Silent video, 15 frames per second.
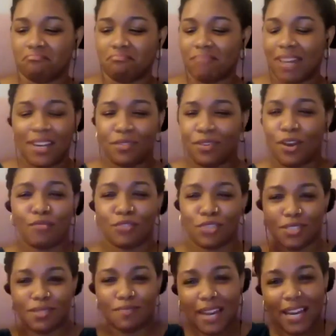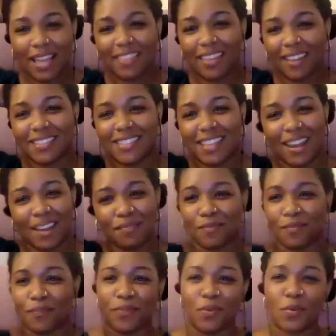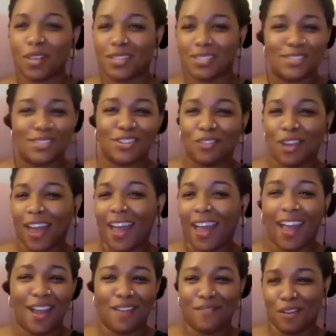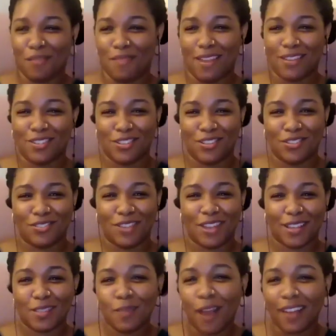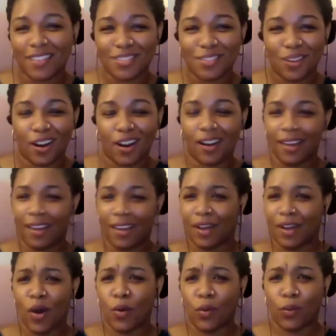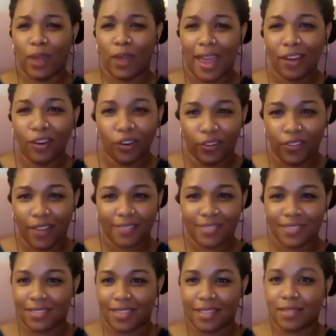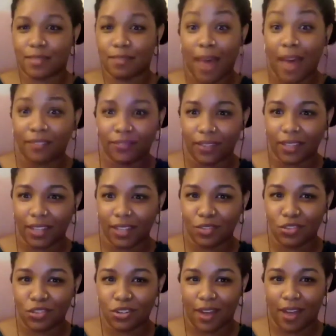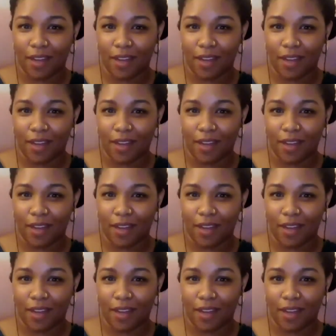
I don't know, just many things that it wasn't okay for me to express or oh, anger, that's that's a bad feeling. You shouldn't have